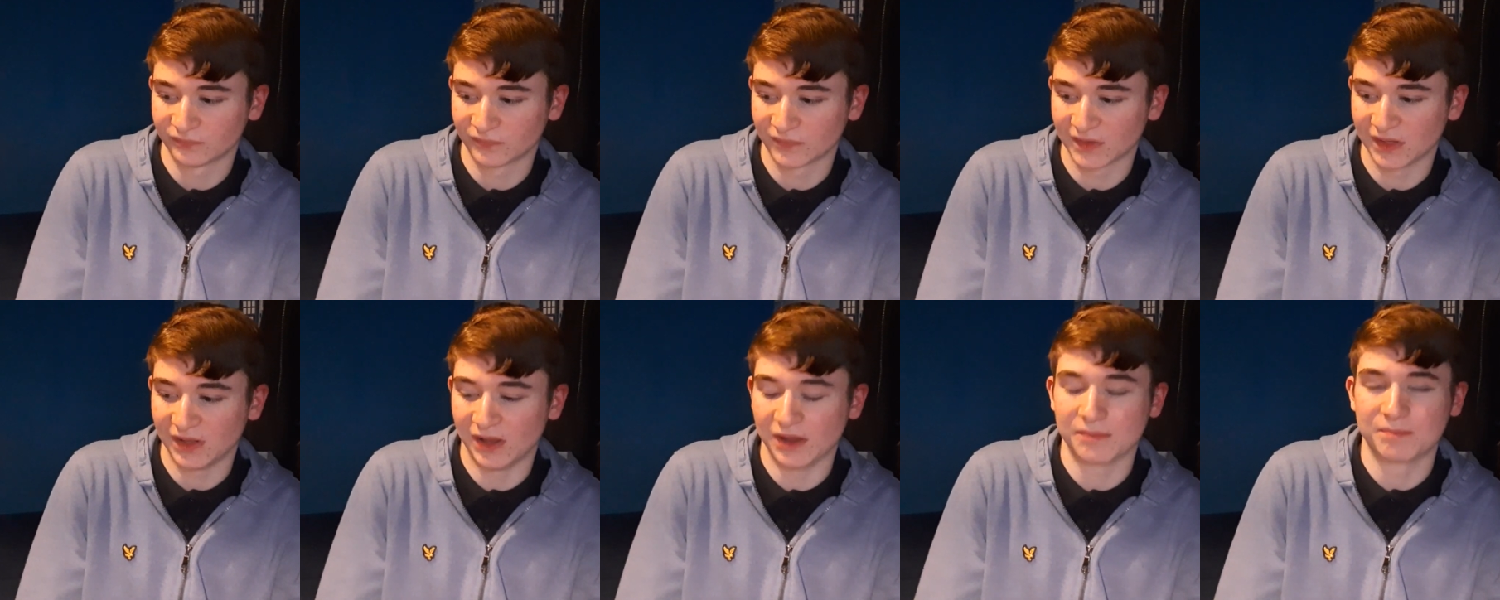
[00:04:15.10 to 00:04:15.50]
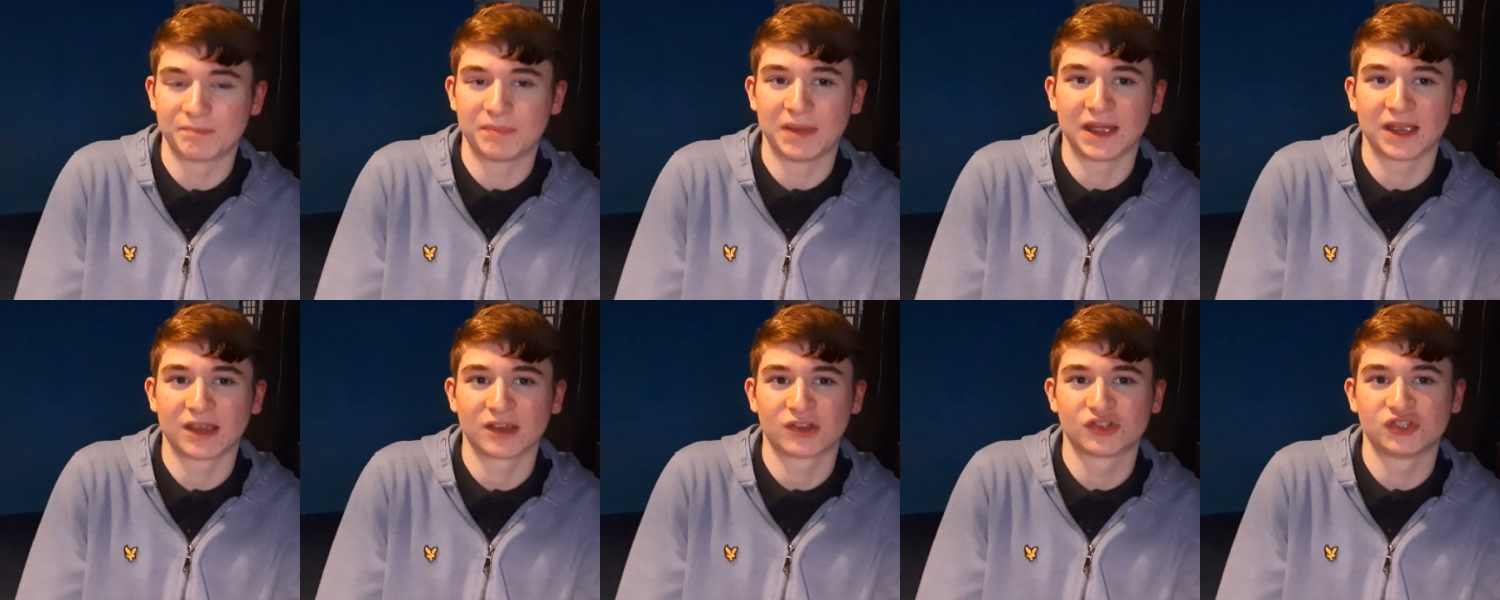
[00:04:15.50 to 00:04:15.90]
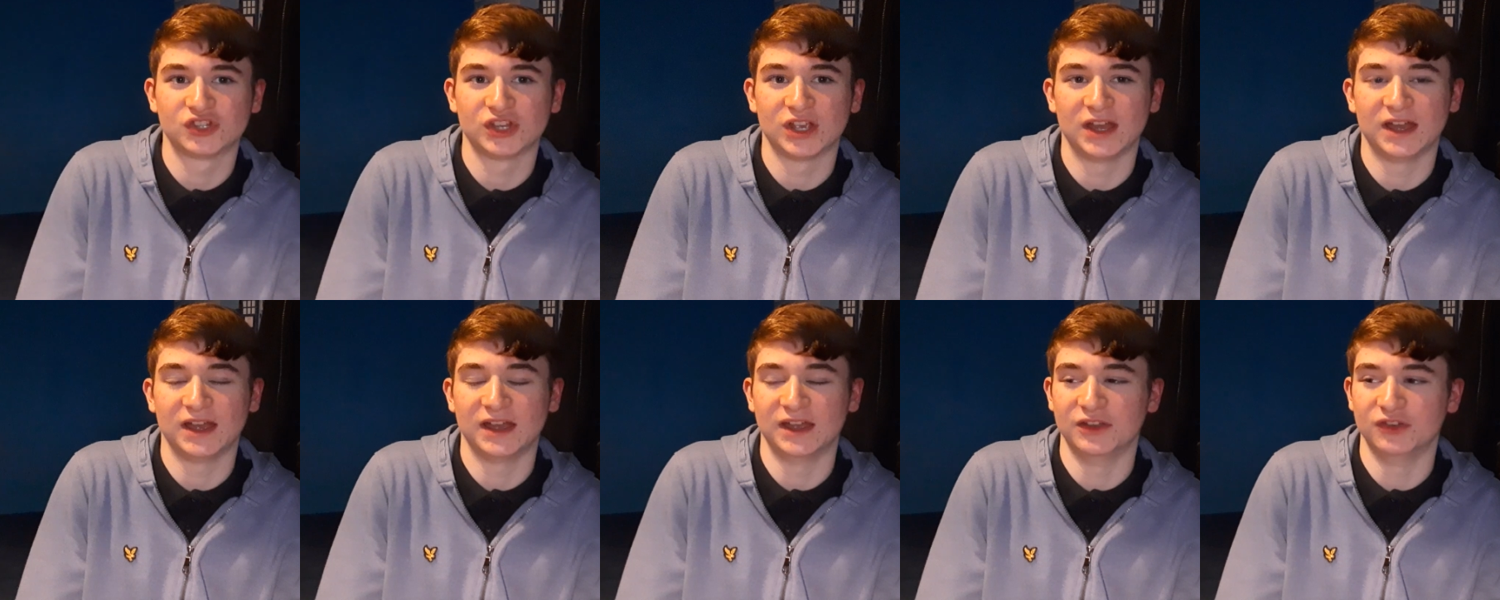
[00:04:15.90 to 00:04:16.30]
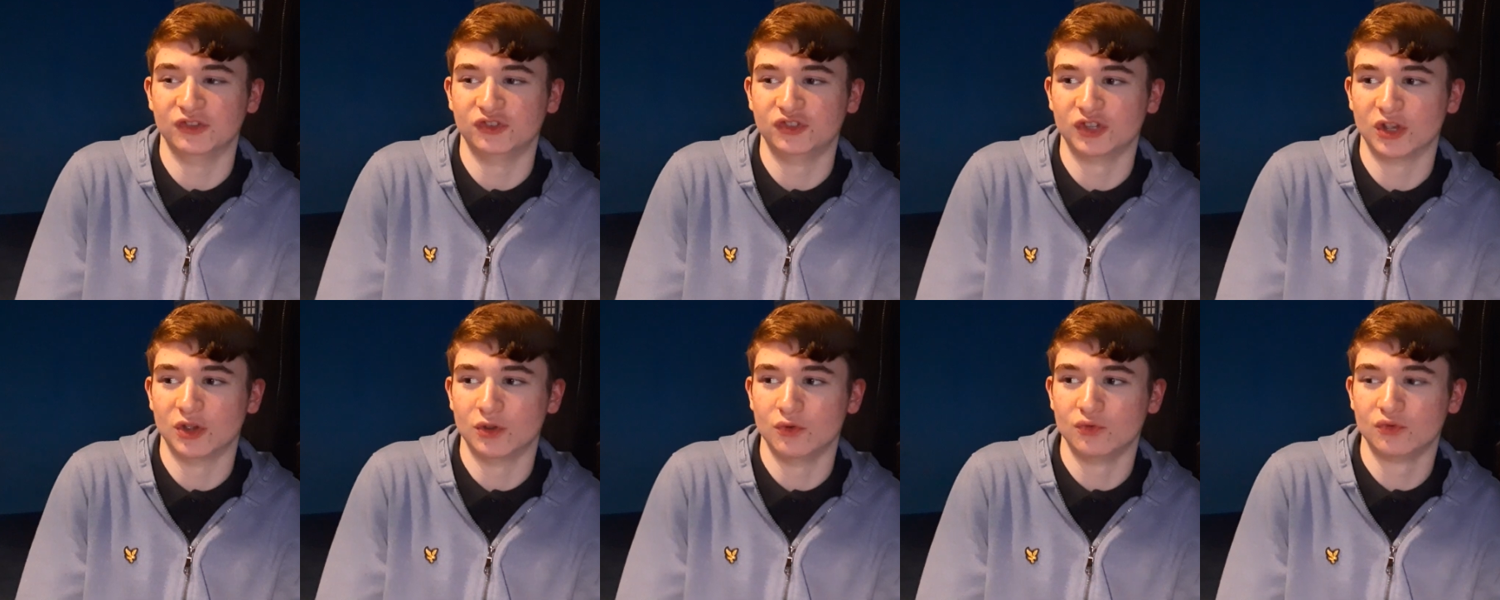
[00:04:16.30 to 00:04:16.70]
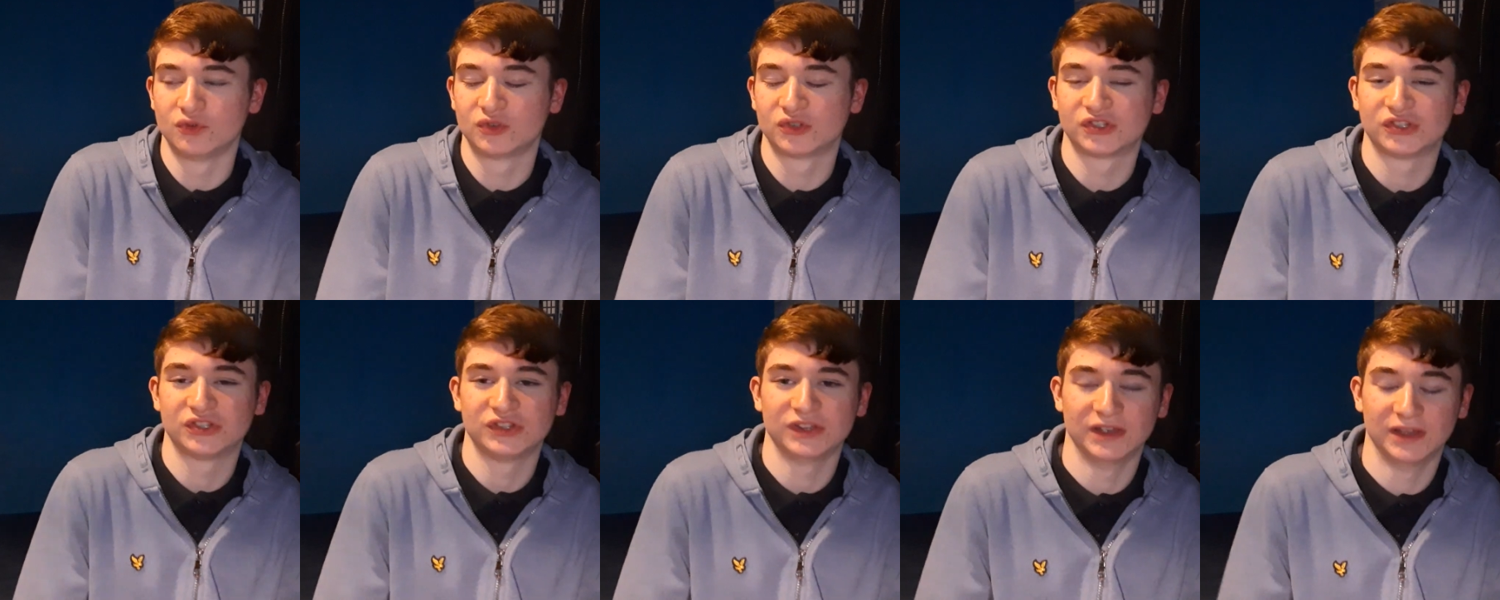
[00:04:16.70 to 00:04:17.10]
like back chat and
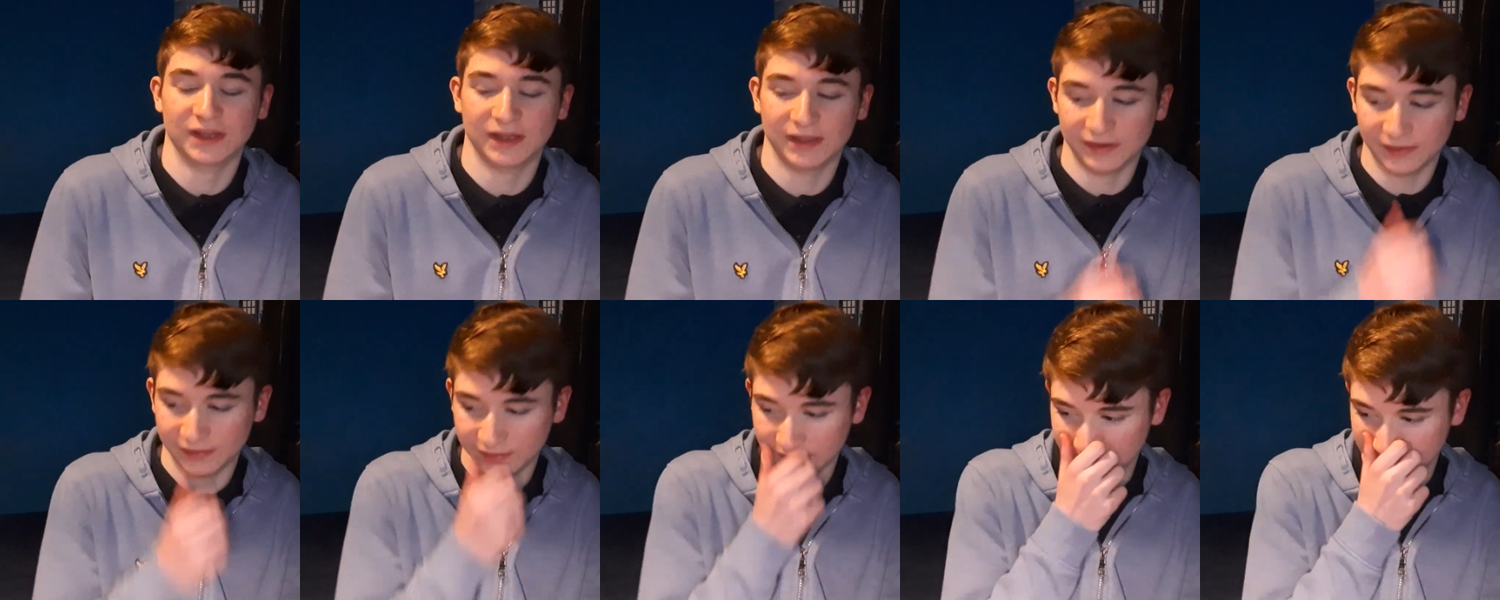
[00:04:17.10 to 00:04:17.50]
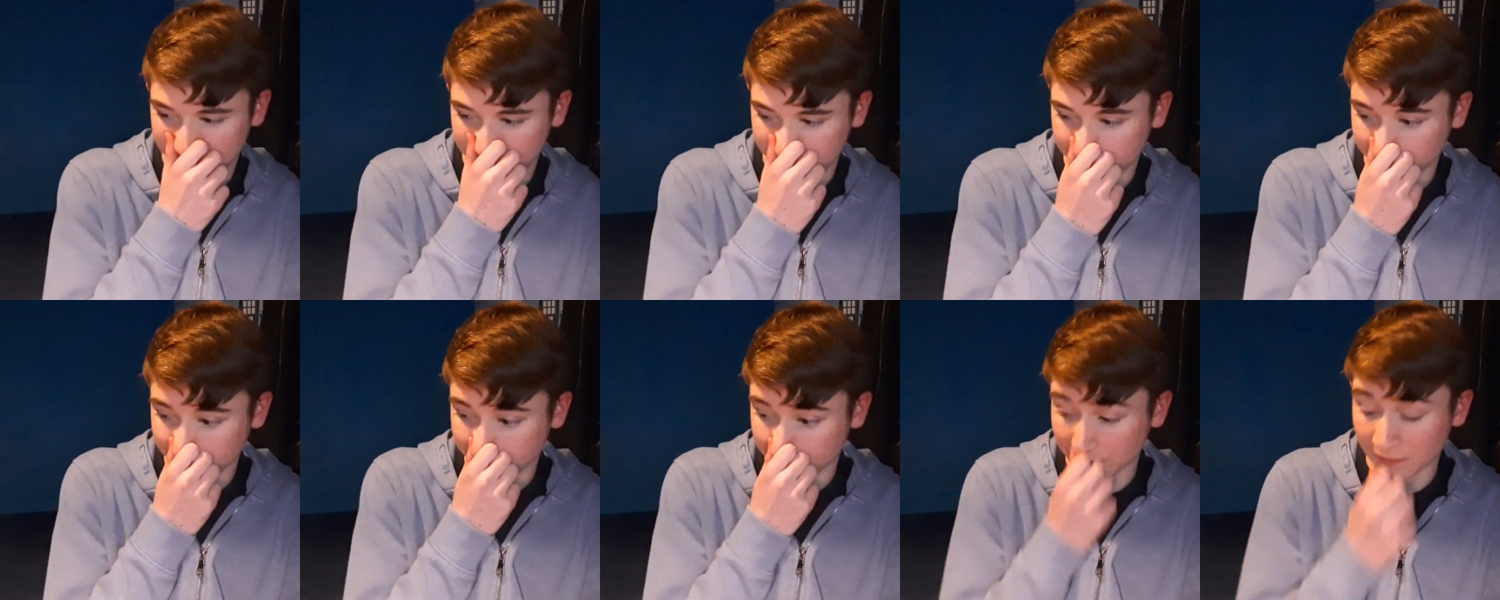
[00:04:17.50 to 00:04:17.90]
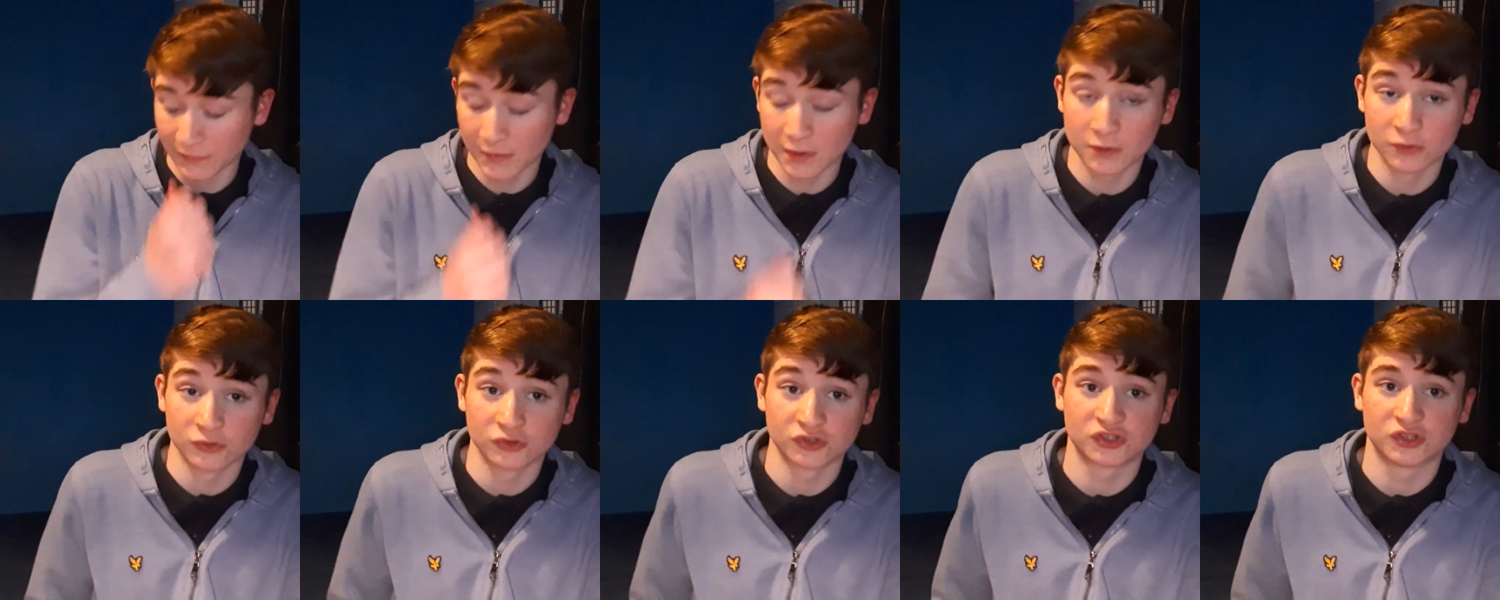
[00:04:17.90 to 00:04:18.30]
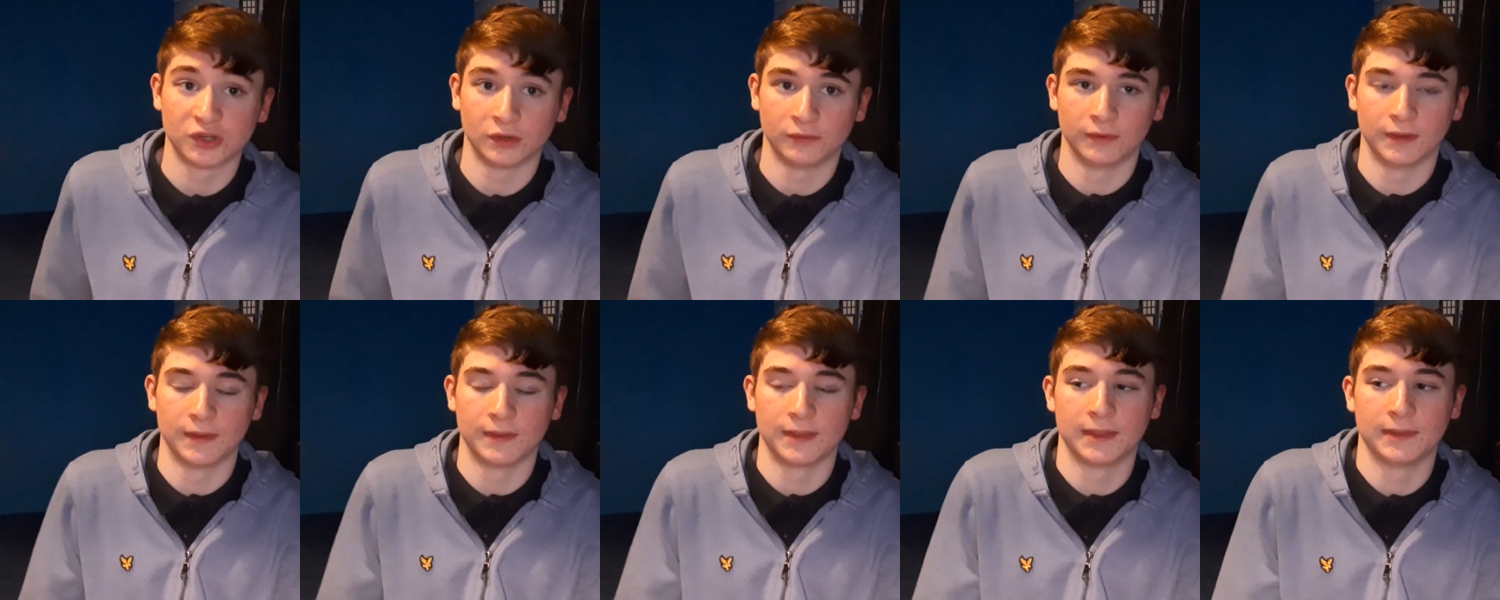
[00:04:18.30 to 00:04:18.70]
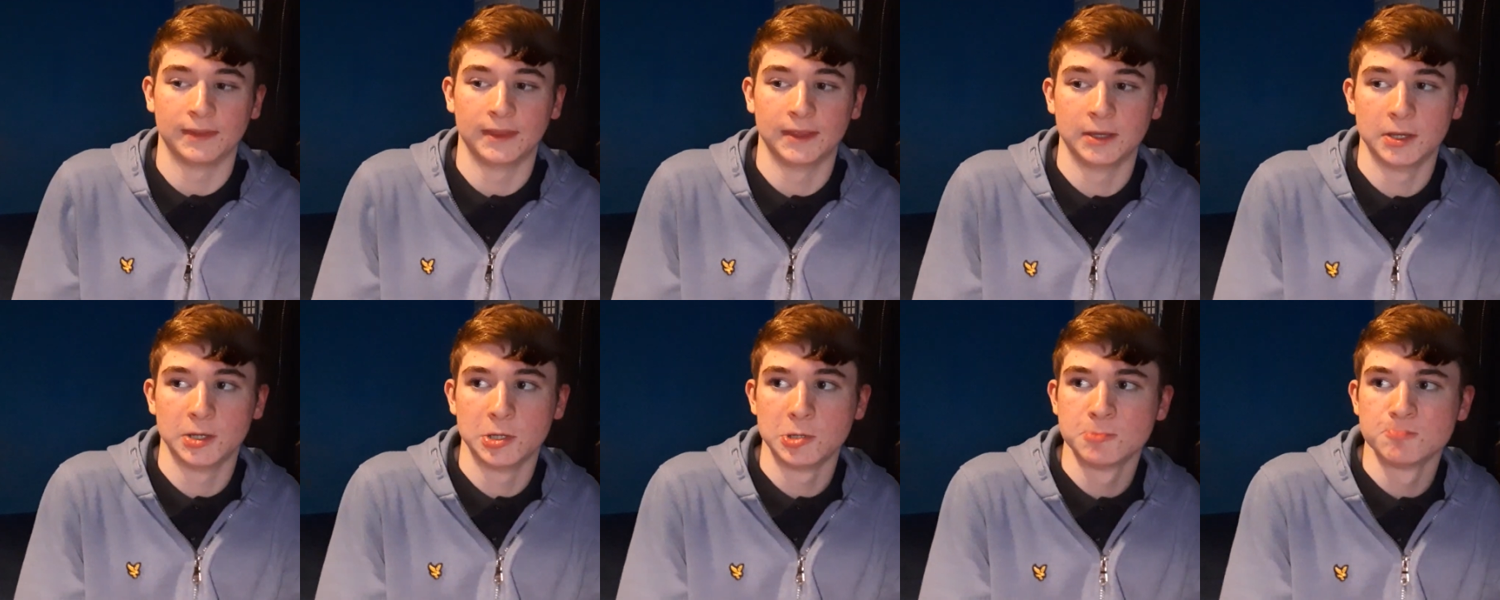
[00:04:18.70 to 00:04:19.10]
jokes and stuff like that
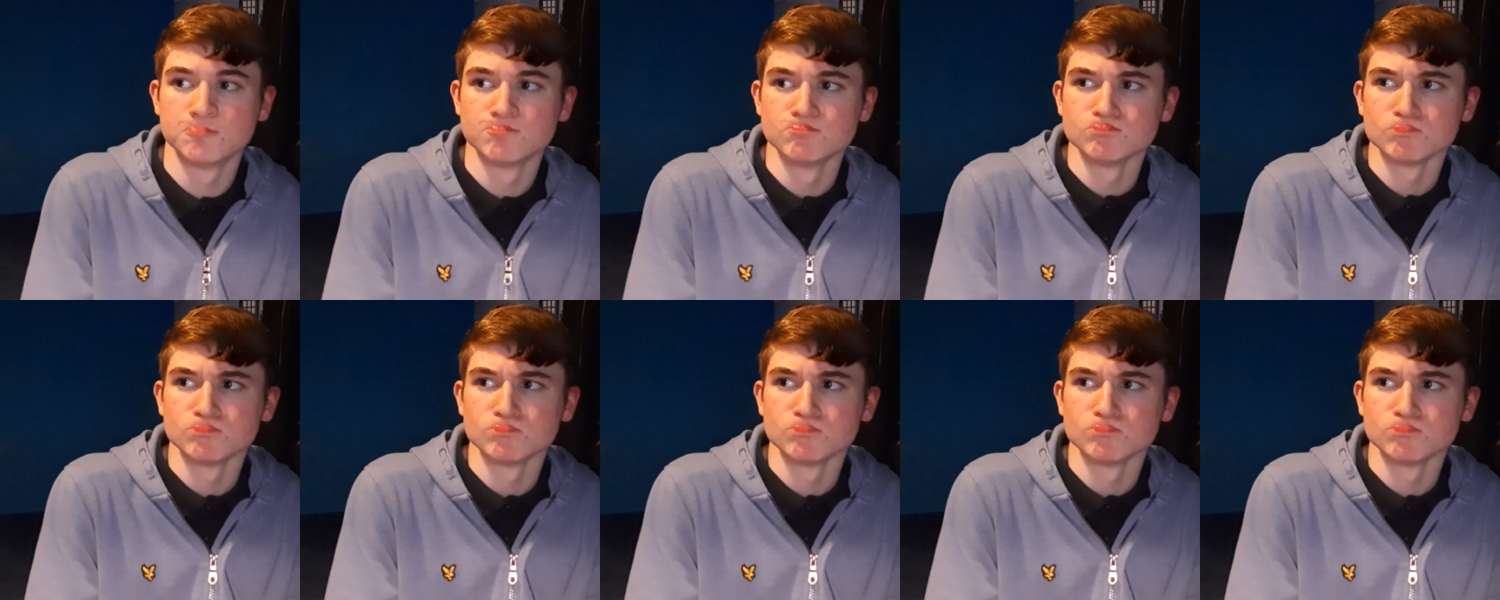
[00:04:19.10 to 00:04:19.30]
they do.